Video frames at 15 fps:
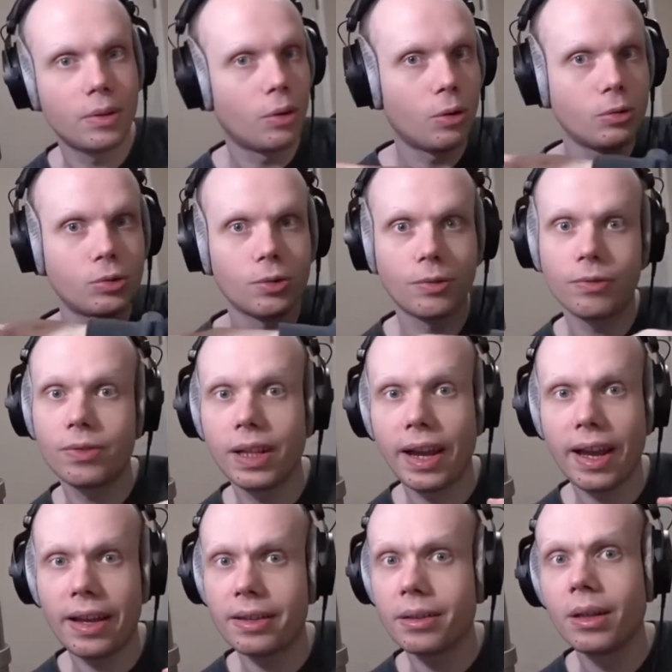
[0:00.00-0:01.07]
Ultra
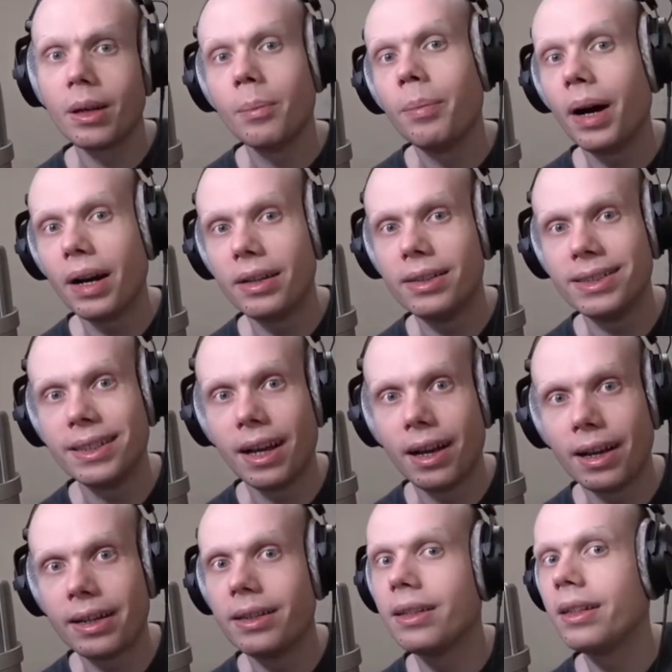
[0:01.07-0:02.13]
flat by
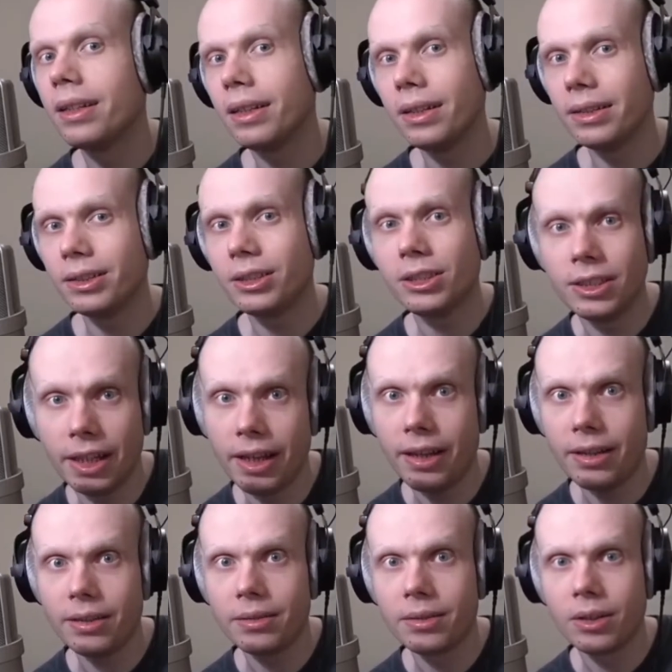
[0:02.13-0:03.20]
design is
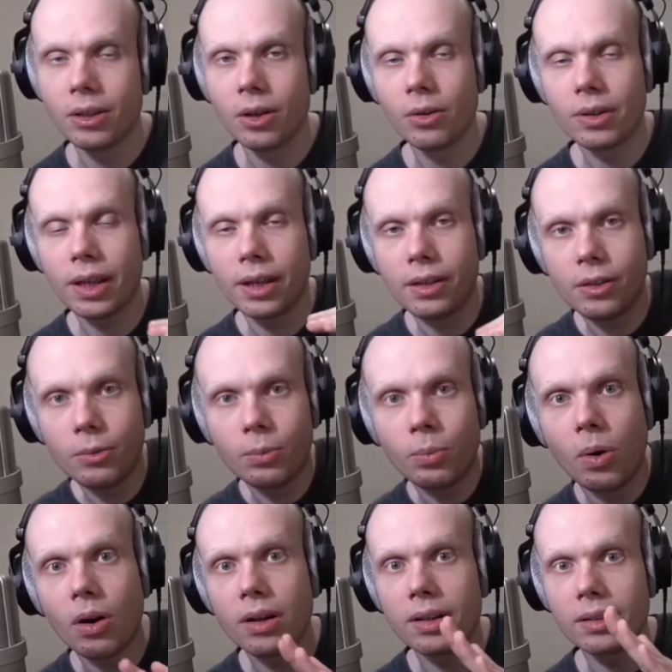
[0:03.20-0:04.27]
shit. Okay, you
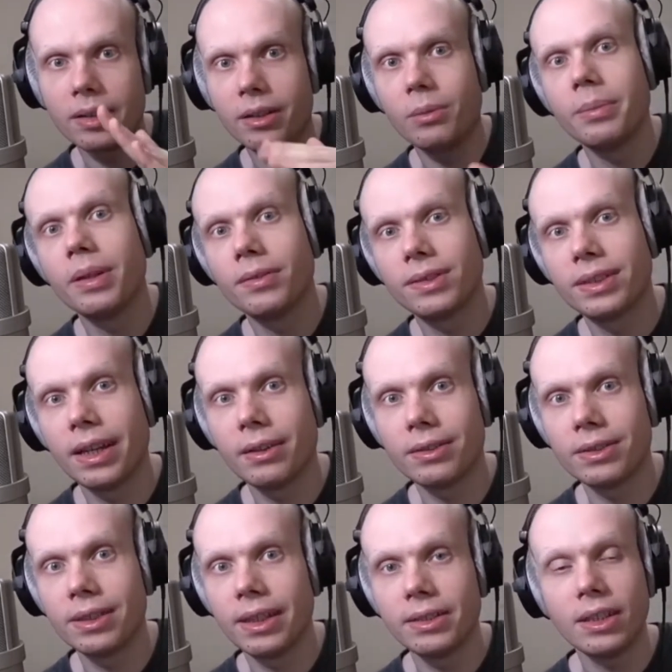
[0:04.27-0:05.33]
want a little bit of
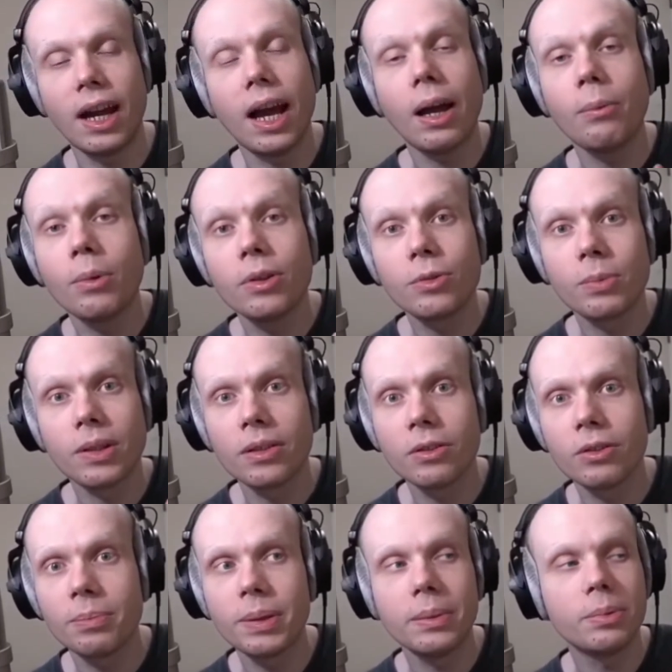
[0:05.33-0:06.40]
soundstage. I was one of
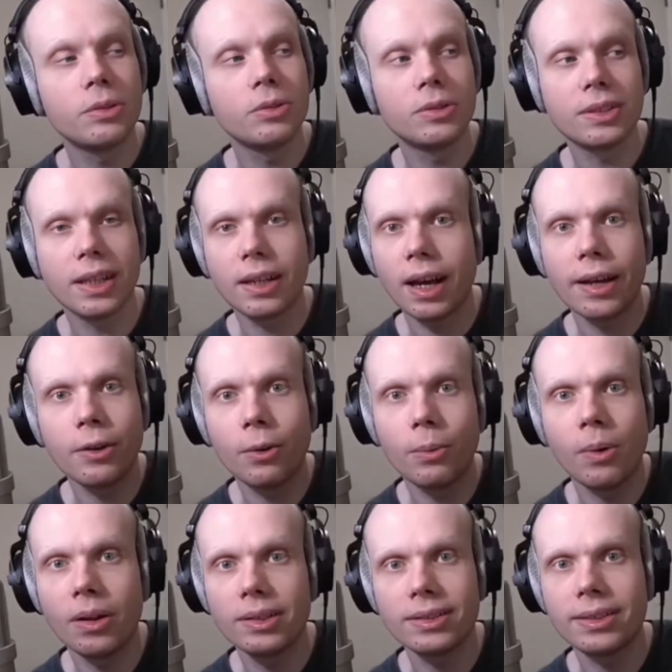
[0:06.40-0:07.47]
those people who said, I don't
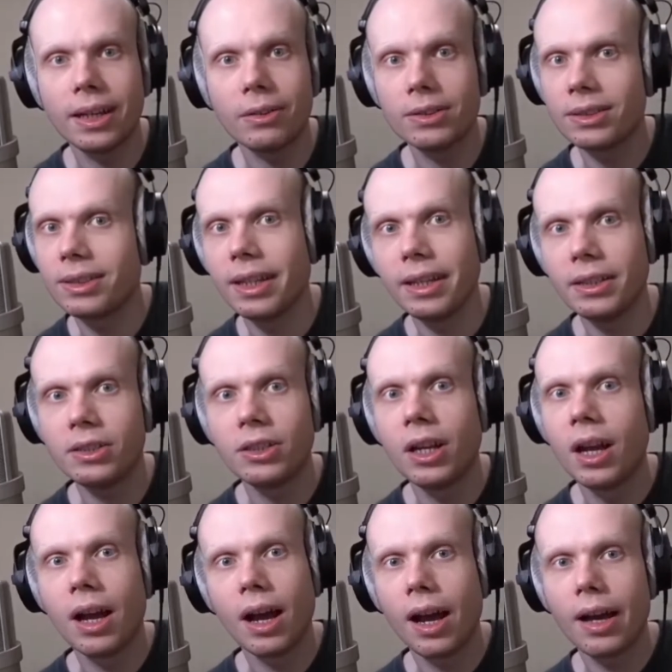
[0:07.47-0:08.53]
want soundstage,
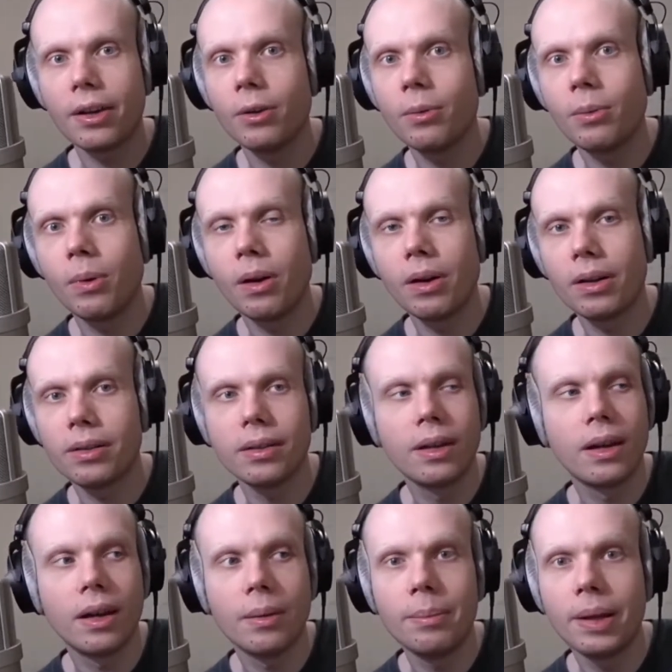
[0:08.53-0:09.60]
I don't want
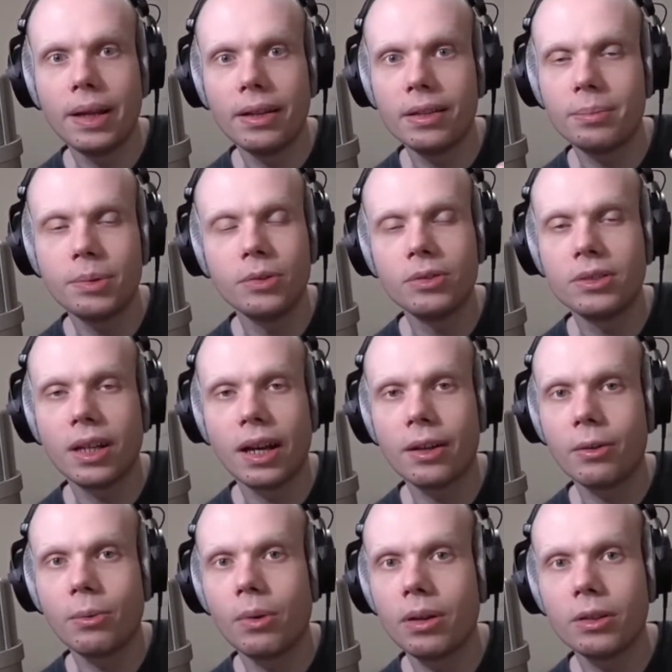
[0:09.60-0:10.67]
a bass boost, I
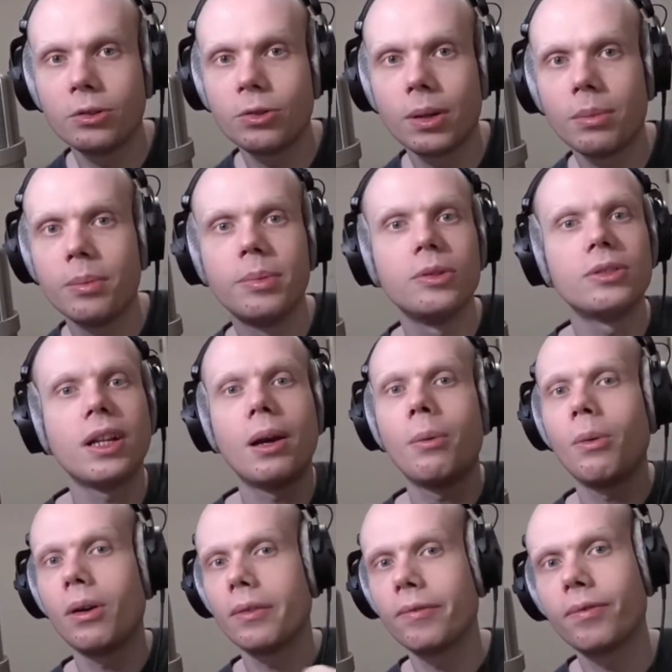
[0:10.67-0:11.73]
don't want a treble boost, I
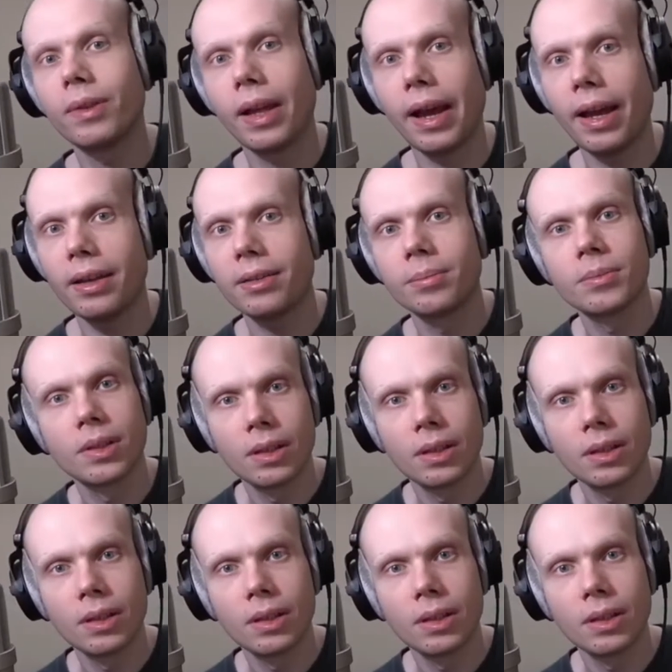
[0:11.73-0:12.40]
want flat.